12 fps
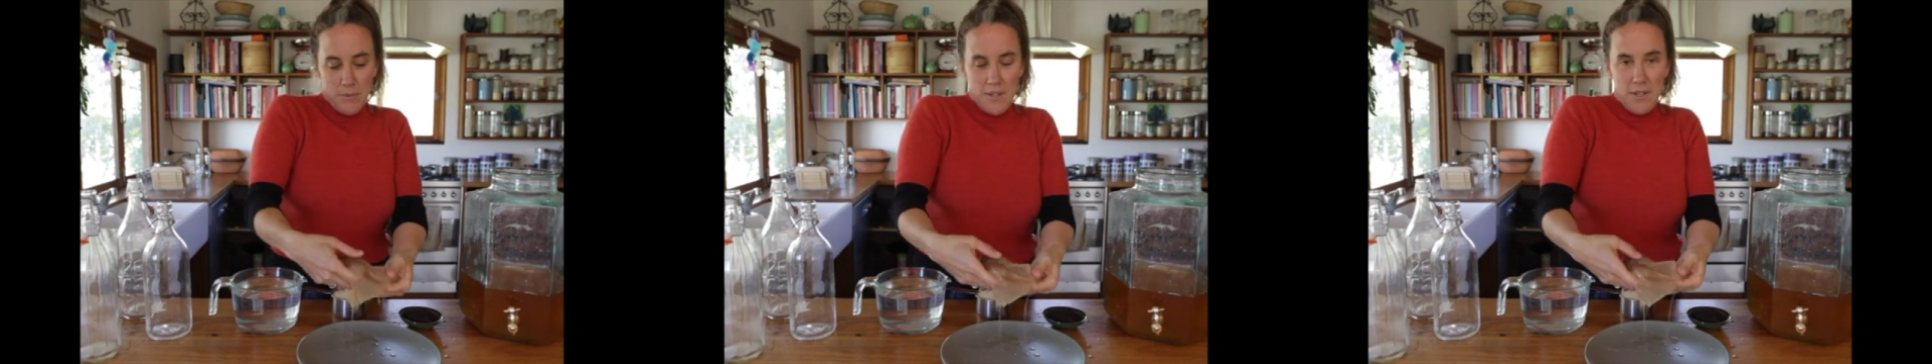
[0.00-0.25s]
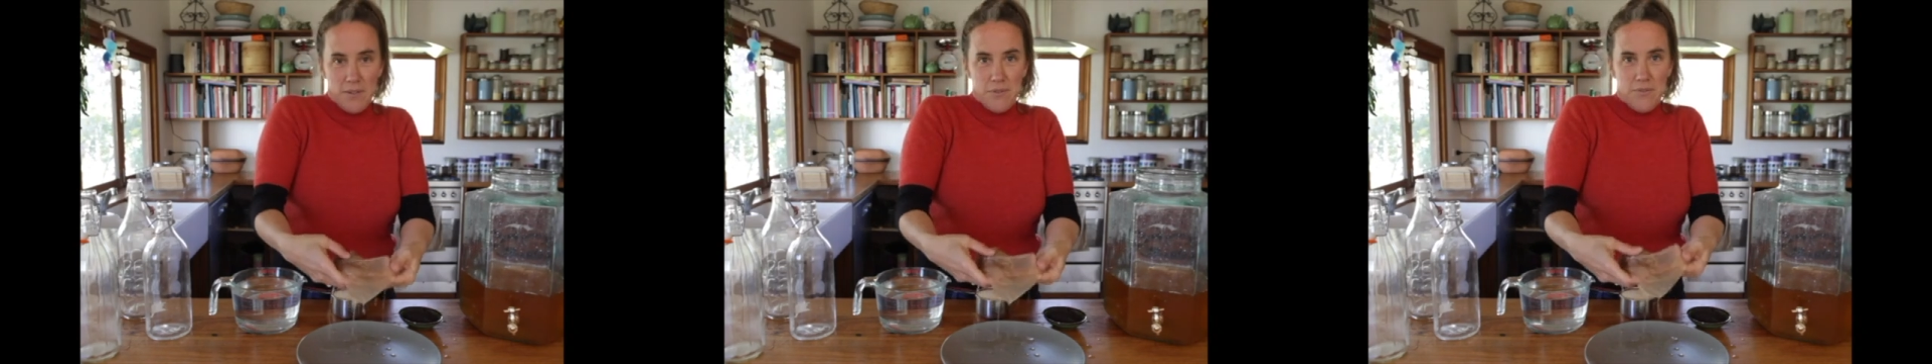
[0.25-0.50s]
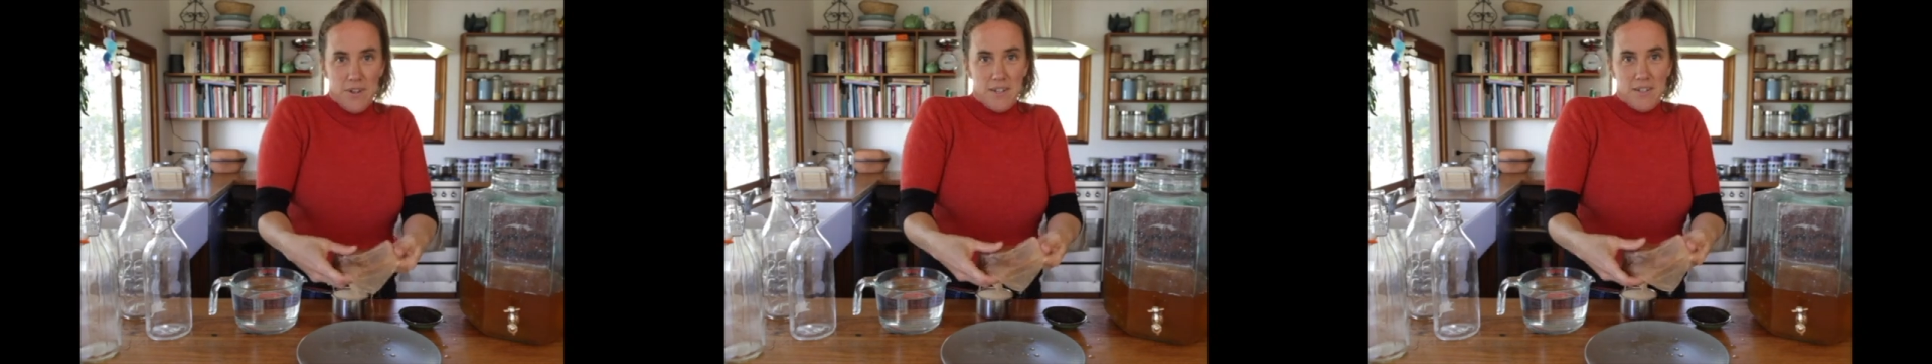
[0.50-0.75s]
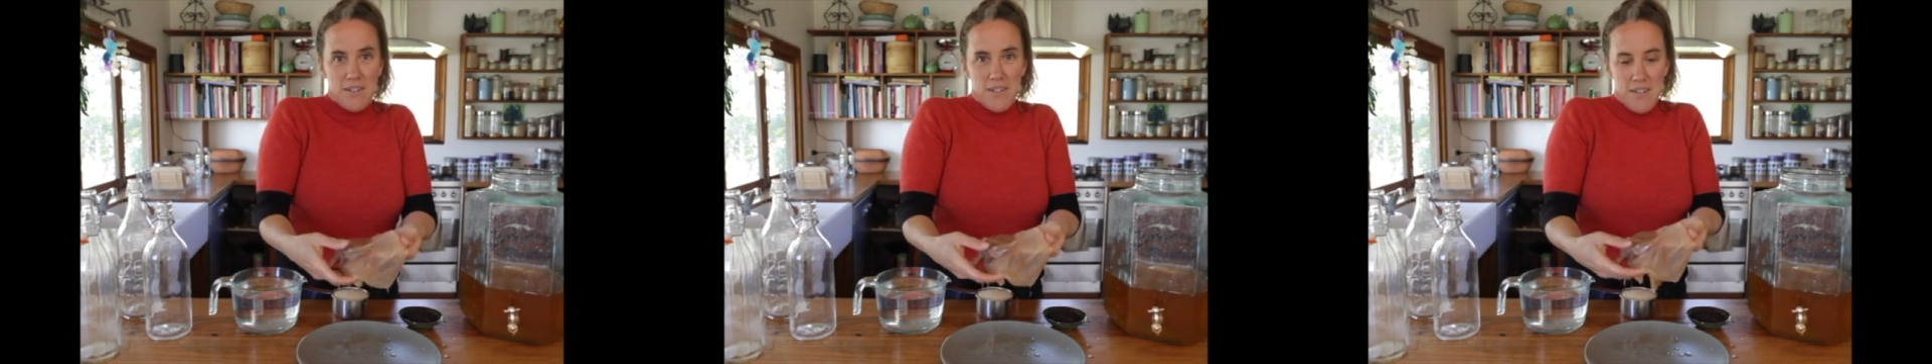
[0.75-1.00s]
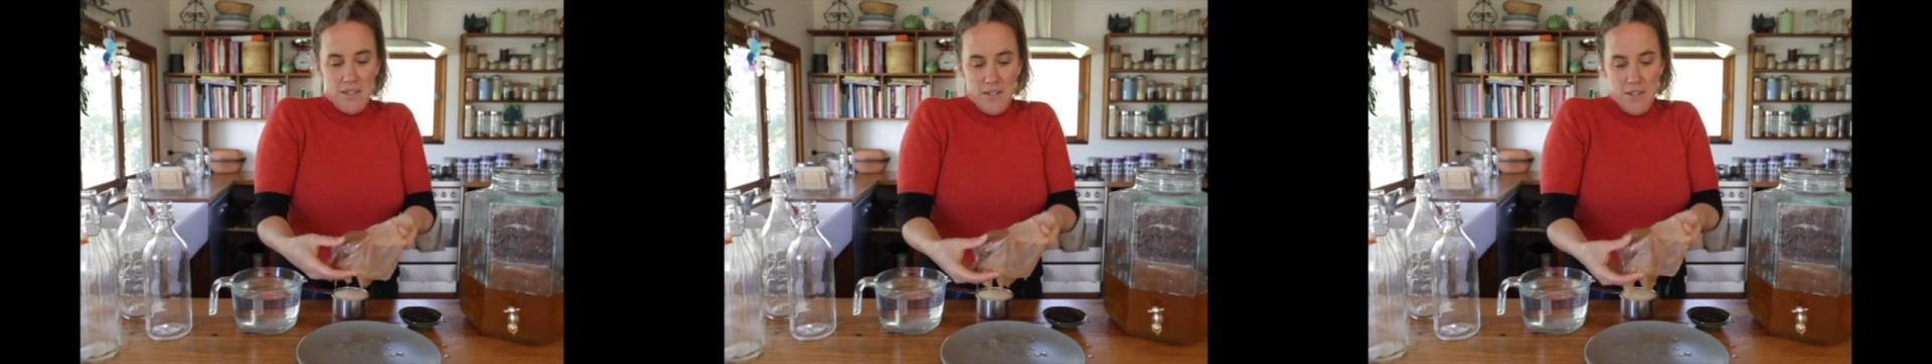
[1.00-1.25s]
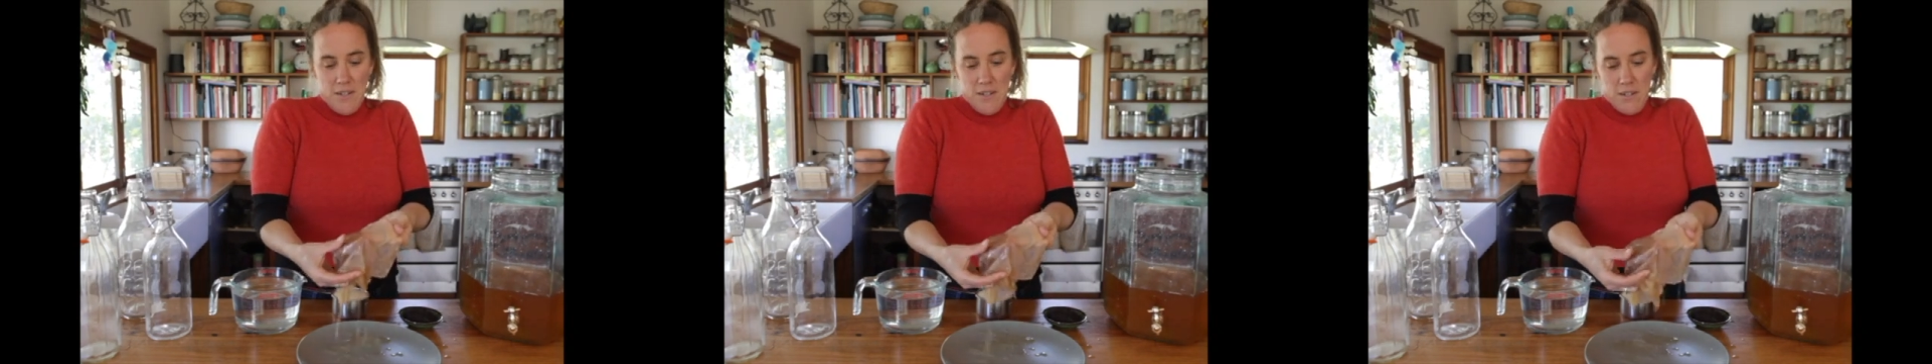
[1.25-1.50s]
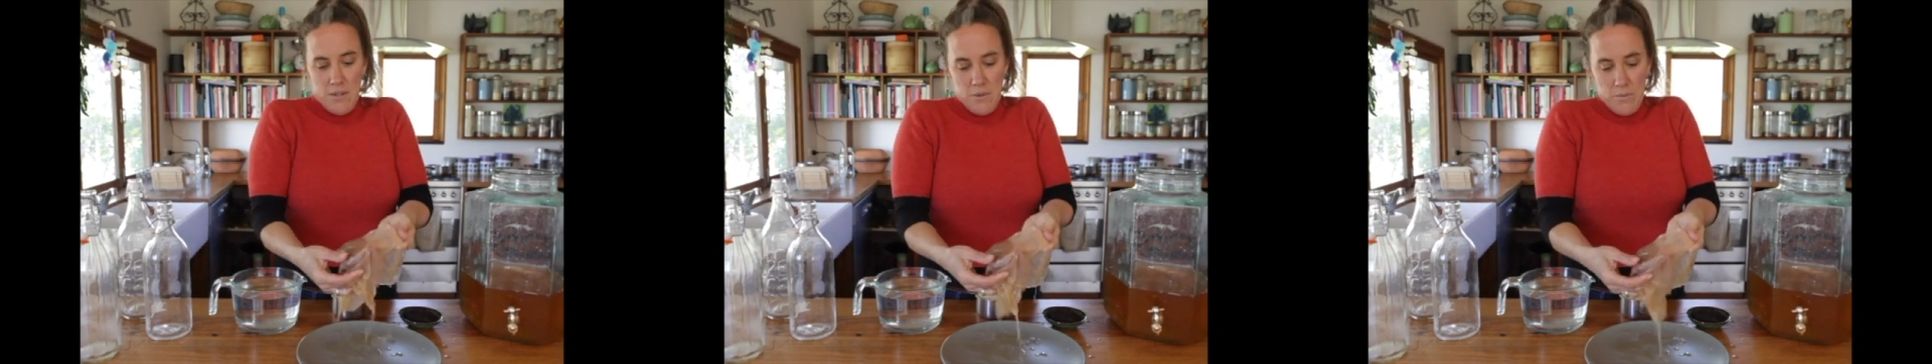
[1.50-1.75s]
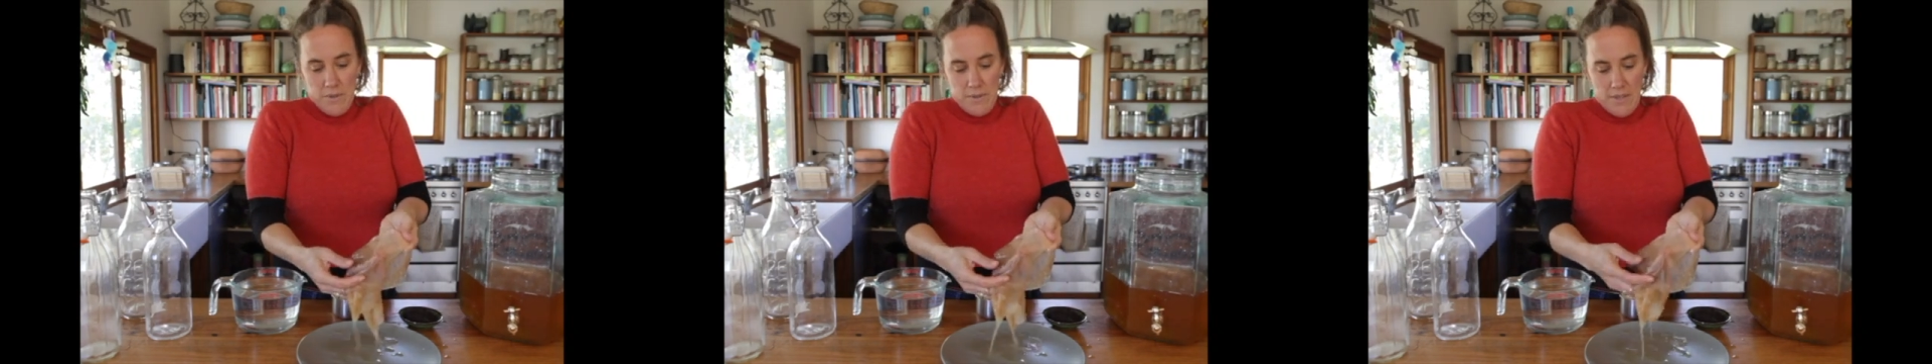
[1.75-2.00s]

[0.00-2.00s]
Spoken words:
Sell, a friend, was